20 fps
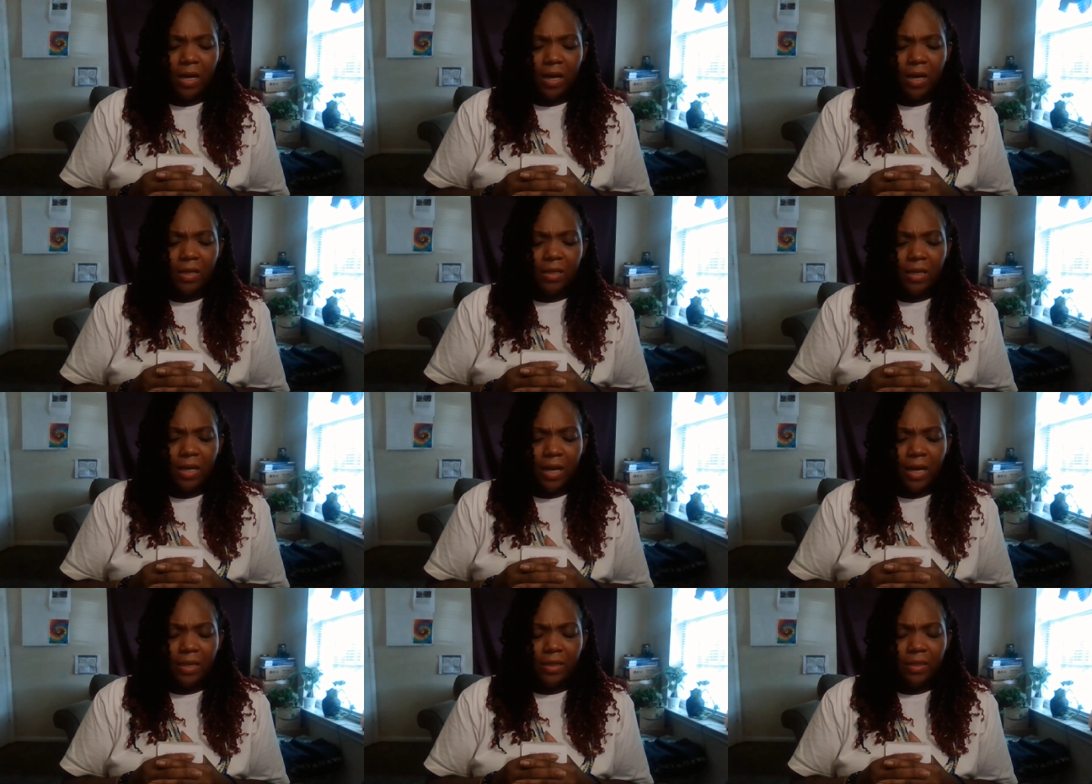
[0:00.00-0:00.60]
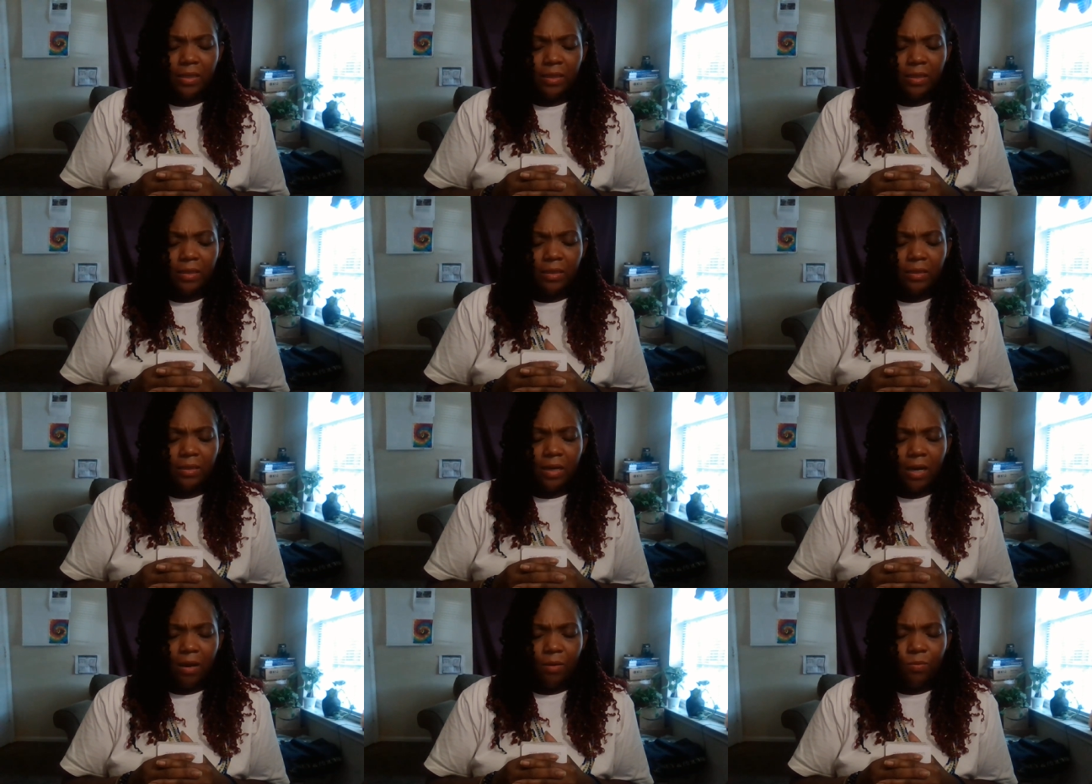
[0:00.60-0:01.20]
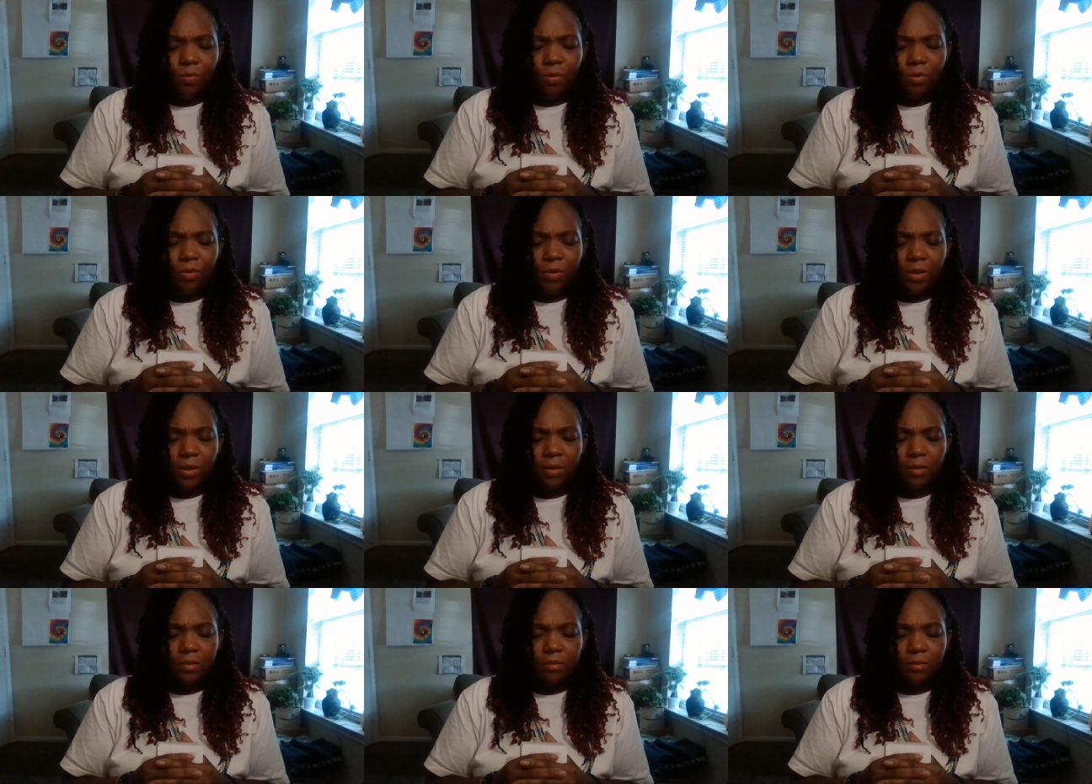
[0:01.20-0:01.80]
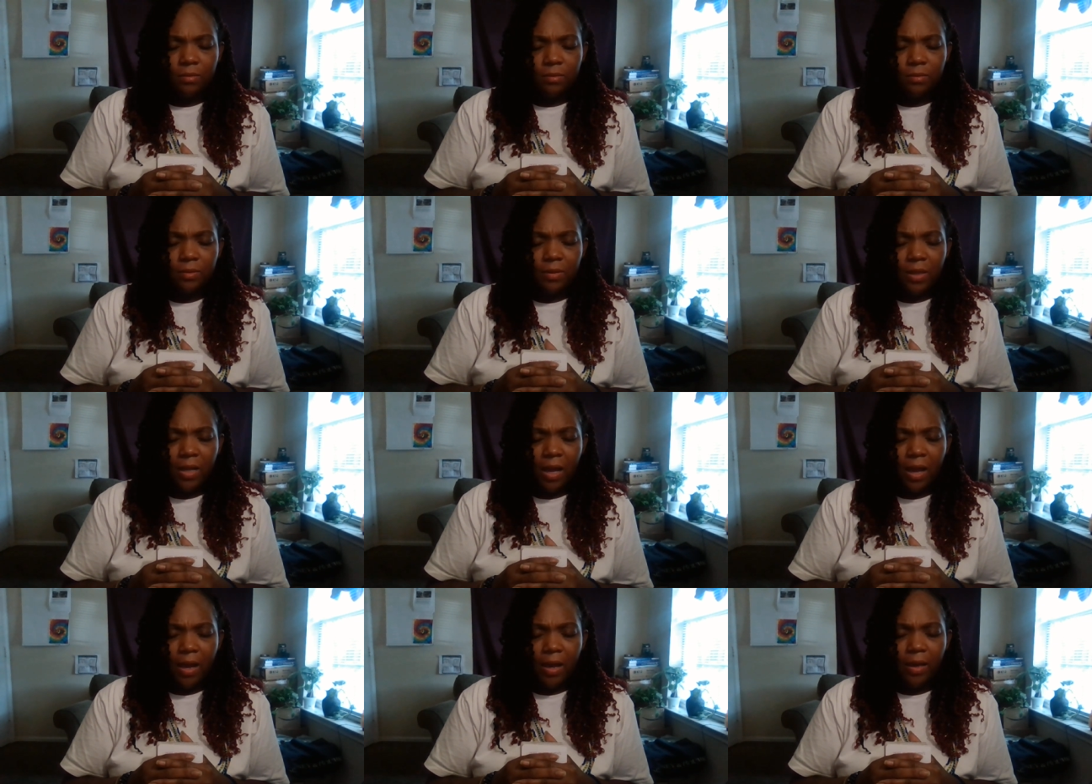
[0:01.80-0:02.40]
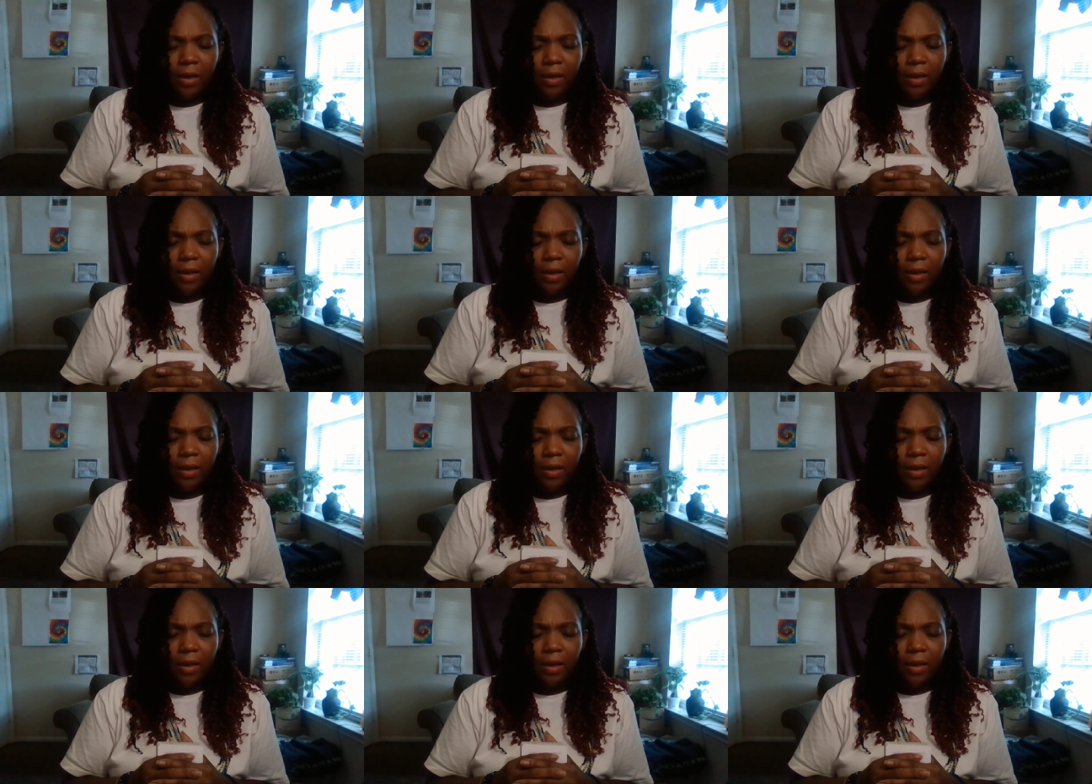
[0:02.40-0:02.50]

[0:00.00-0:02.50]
I, I need, I want, I